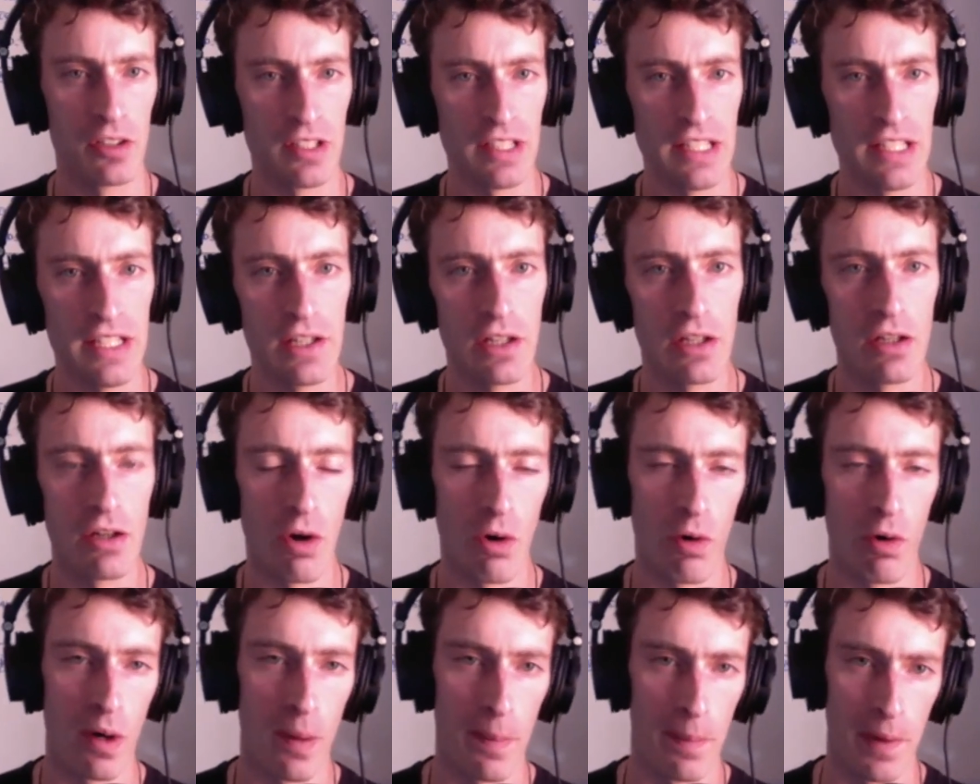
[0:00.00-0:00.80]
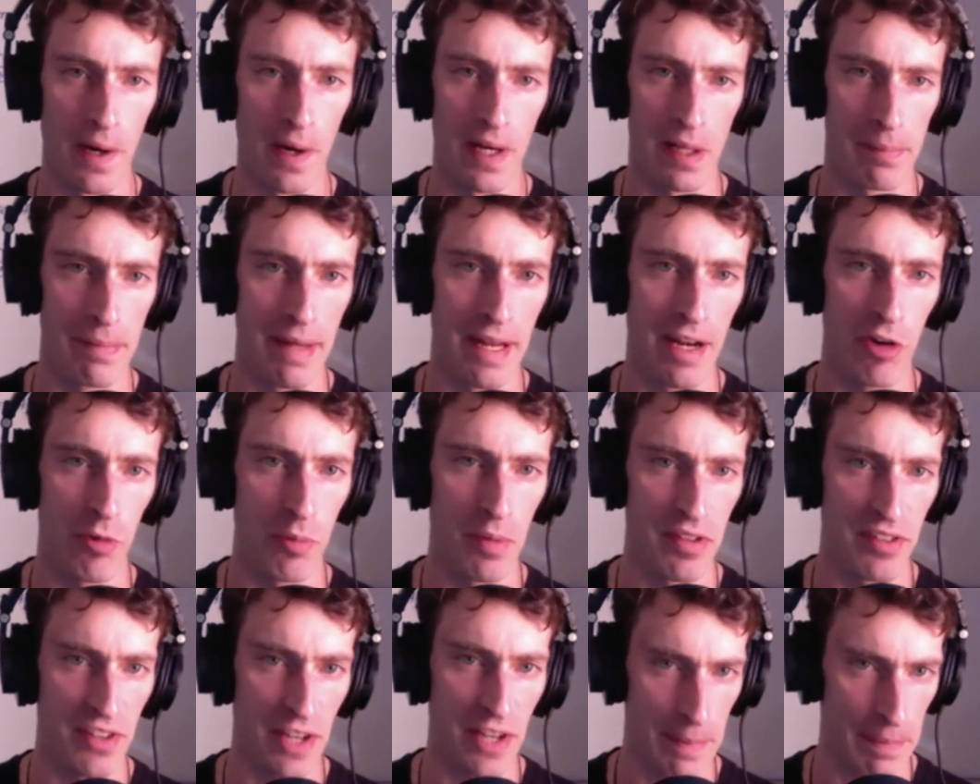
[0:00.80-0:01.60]
leader or a product
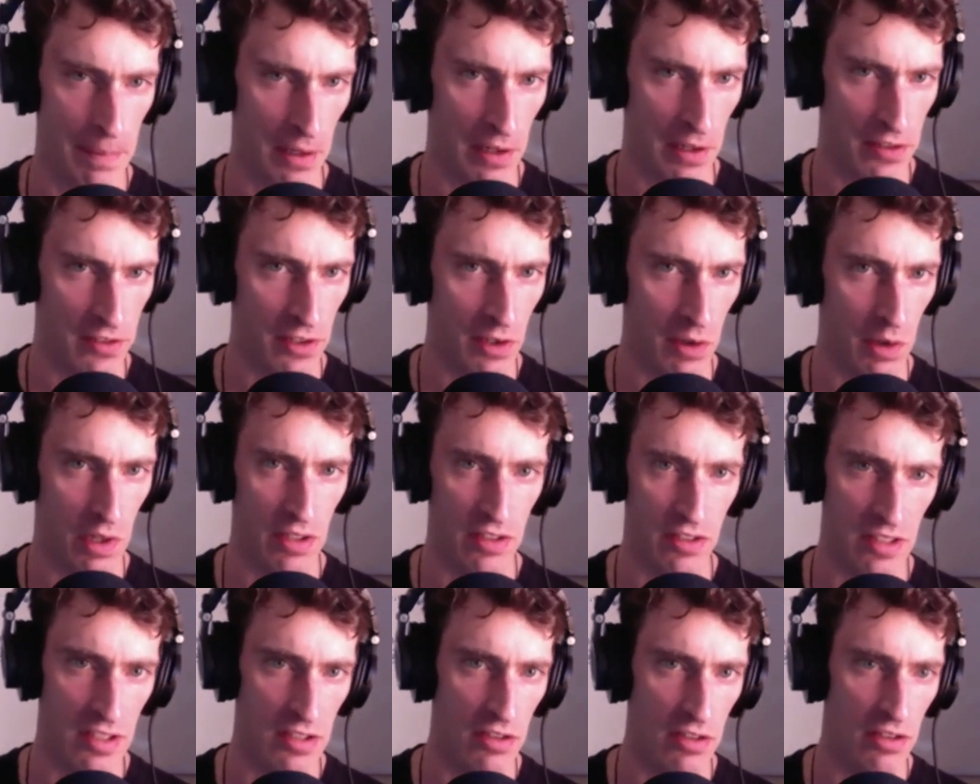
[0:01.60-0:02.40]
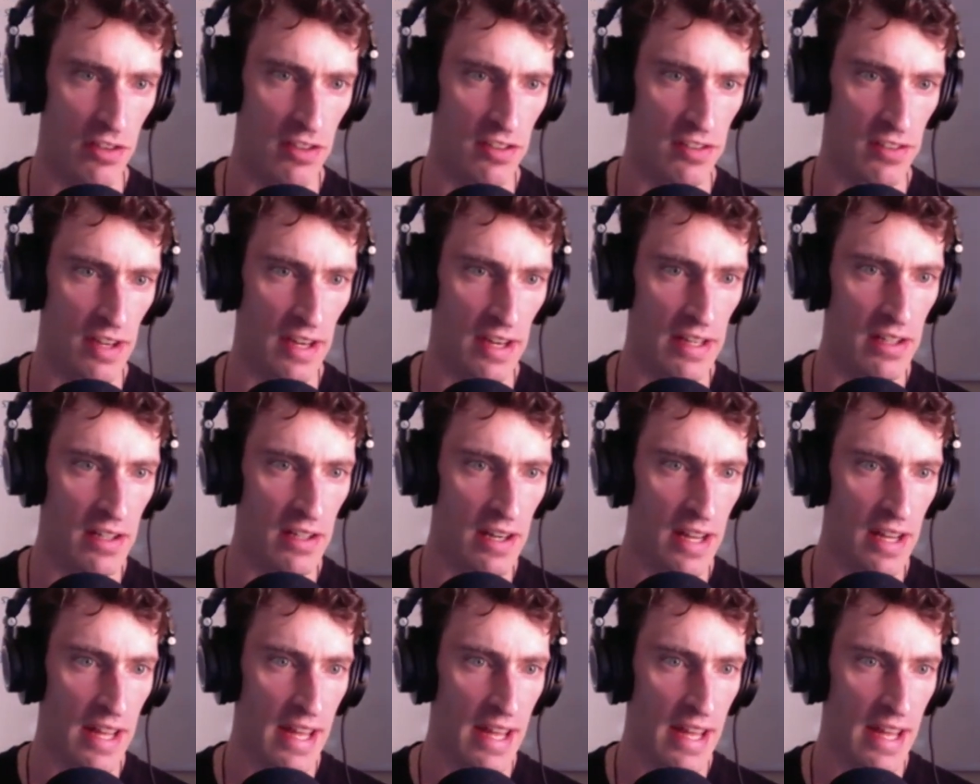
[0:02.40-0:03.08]
management type person or a senior designer.